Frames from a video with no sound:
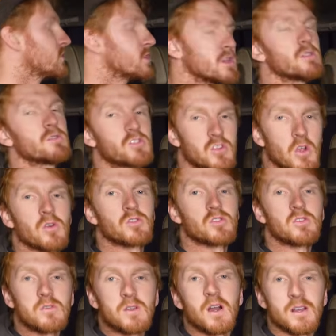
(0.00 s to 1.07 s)
it shows
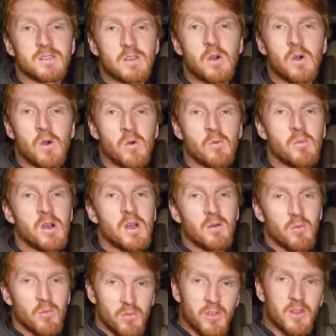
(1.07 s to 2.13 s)
you guys at home
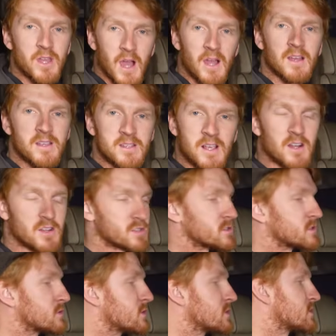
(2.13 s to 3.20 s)
that it is actually
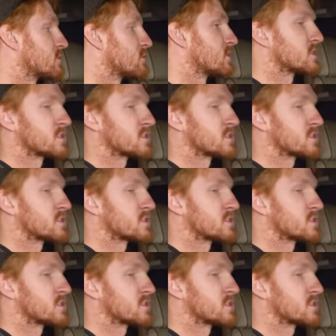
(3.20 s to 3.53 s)
doing something.